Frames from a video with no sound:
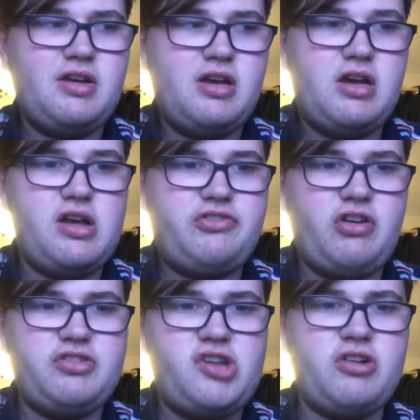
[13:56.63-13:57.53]
Uh,
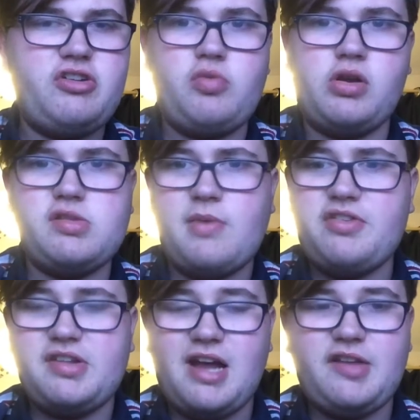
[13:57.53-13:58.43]
John Tondeur's one of the
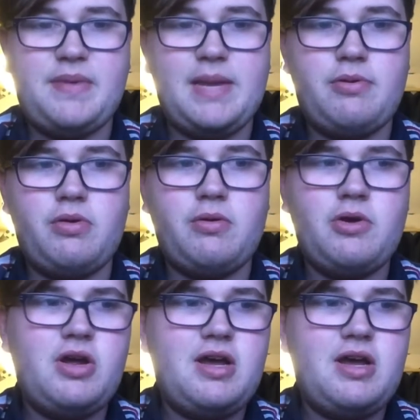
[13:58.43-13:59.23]
most liked people